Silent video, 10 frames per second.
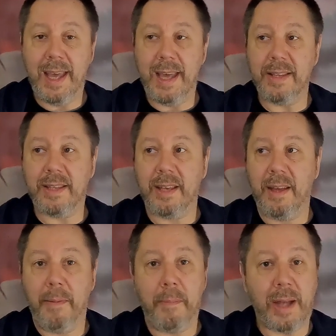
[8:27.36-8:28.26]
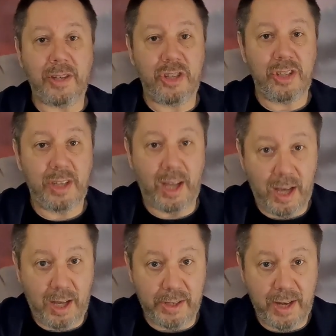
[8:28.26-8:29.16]
it's much
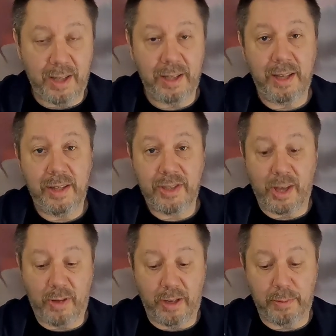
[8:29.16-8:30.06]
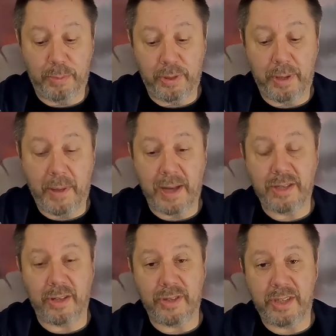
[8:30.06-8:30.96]
harder, so I can put the
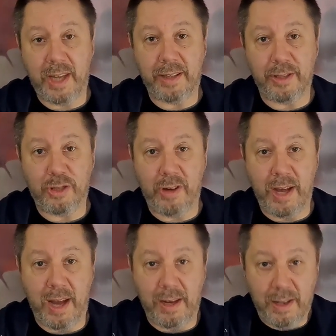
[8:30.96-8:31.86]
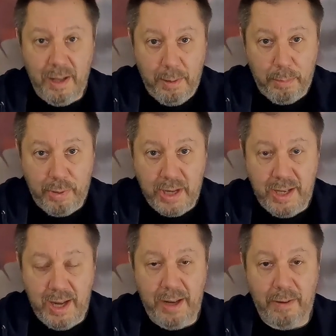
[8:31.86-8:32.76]
base on, stick the tree in,
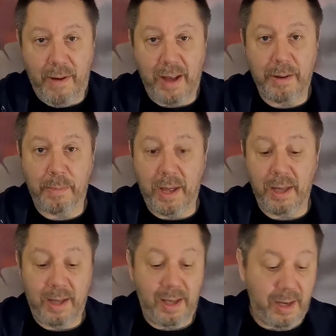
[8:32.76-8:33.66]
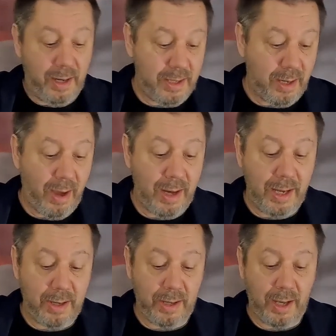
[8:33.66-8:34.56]
press it in around a bit, and it's
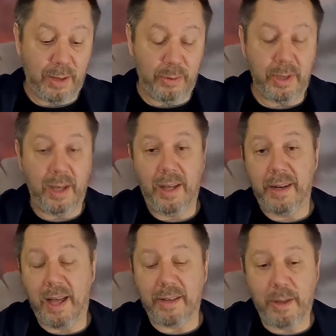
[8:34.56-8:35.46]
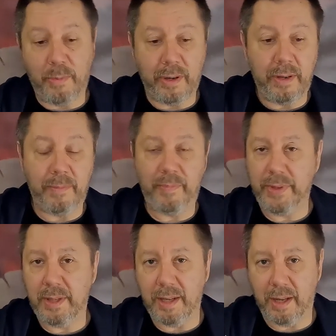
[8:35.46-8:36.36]
likely going to hold. Now I didn't want to,
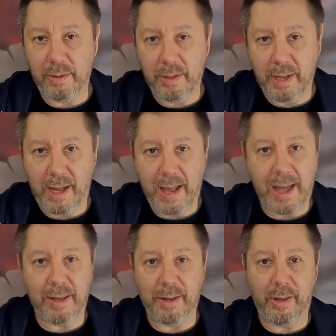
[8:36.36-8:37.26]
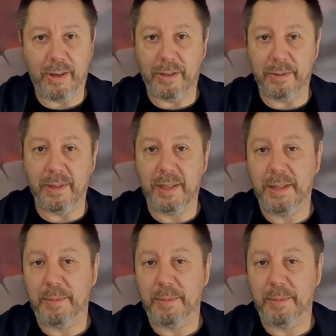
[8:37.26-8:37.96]
you know, lay out a lot on